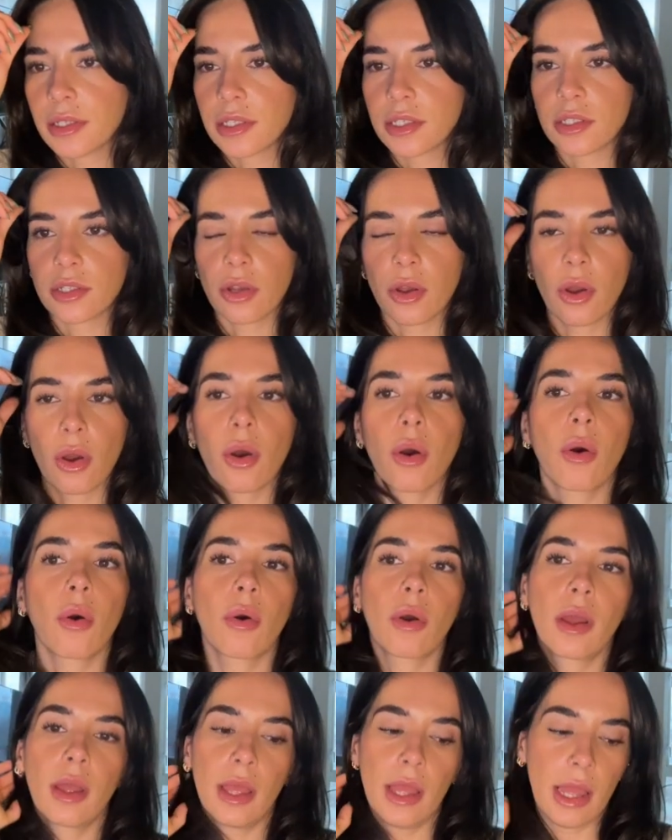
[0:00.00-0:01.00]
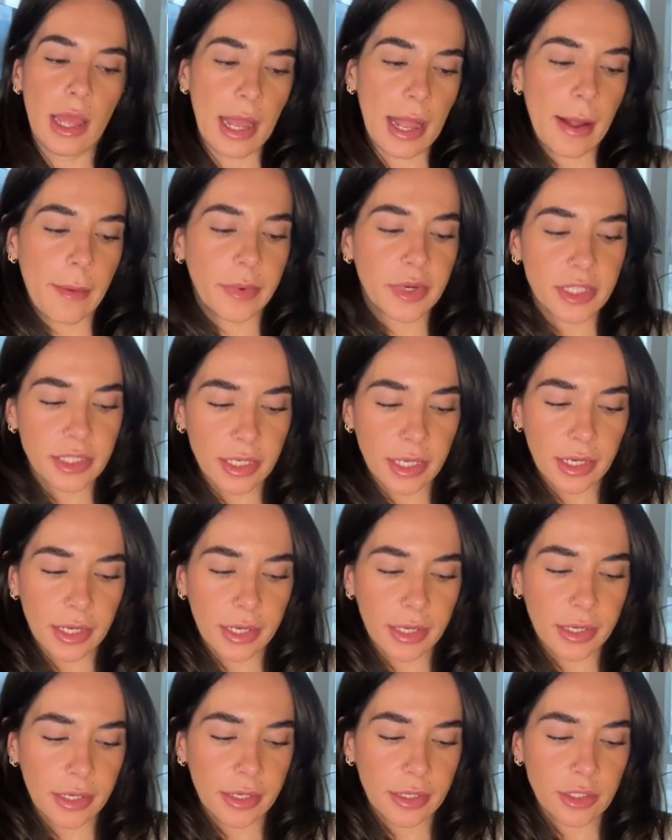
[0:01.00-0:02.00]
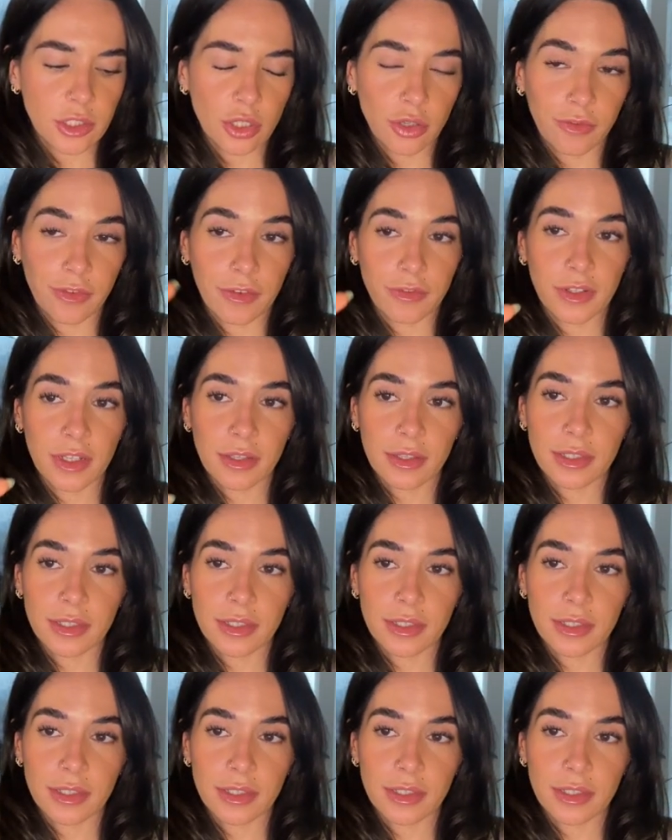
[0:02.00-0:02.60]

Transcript: So I'm gonna say $250